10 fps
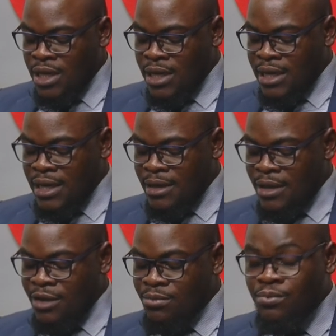uh,
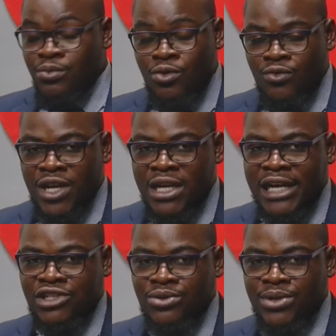improving
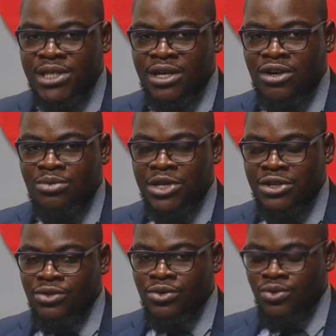Nigeria's economy
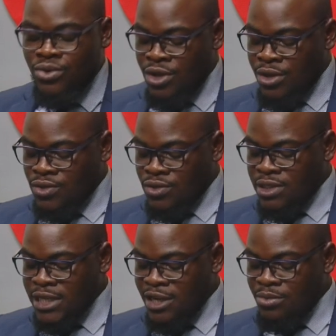through
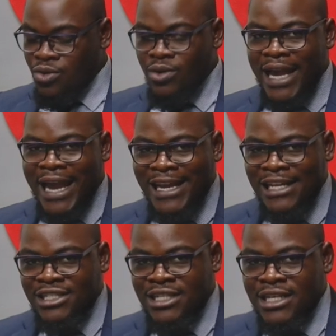sustainable
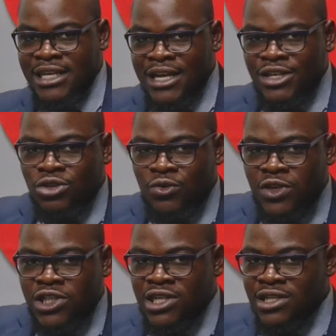energy
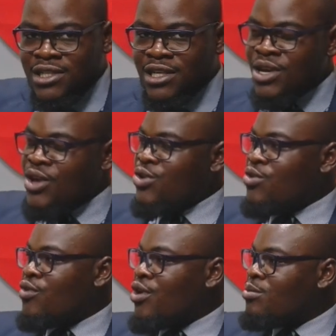sufficiency.
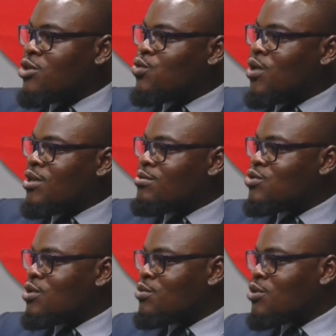You're very much welcome
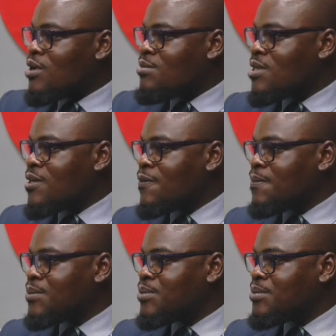to the program, sir.
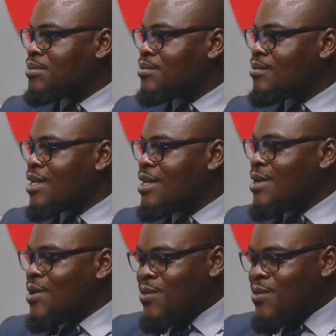Thank you very much.